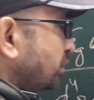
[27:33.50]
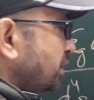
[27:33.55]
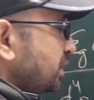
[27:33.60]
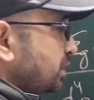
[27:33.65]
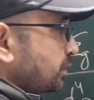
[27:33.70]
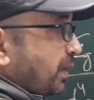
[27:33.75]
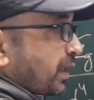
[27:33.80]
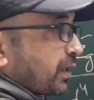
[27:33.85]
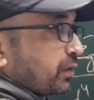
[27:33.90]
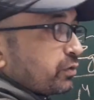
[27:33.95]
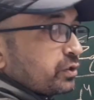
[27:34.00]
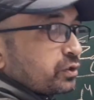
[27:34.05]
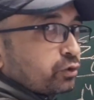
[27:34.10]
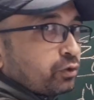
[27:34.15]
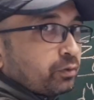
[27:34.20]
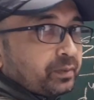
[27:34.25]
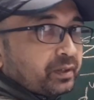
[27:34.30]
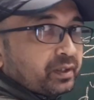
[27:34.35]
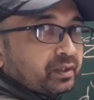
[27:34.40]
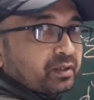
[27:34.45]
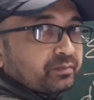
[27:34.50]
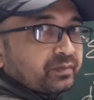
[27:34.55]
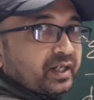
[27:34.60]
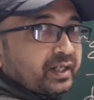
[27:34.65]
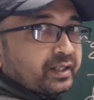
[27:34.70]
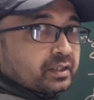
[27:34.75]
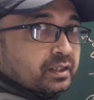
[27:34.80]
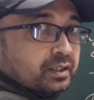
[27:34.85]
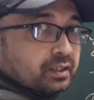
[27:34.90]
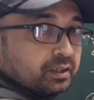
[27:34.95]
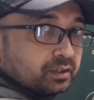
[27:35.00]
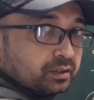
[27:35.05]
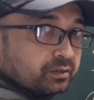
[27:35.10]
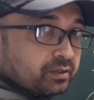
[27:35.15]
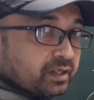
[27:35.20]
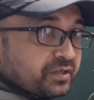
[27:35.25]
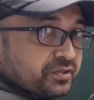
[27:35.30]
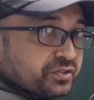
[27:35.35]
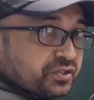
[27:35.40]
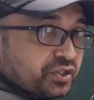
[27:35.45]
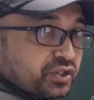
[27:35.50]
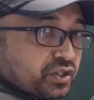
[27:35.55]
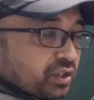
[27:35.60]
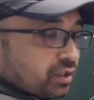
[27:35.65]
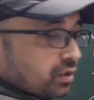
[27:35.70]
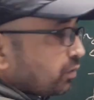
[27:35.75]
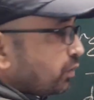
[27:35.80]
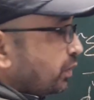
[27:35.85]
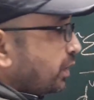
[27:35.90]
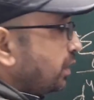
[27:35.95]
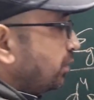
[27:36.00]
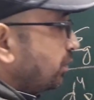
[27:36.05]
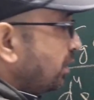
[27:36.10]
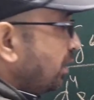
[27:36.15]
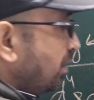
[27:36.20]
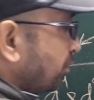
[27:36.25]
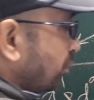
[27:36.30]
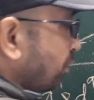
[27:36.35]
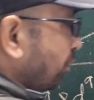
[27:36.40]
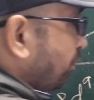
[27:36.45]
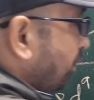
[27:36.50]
the spectroscopic term, right? The transition, okay? From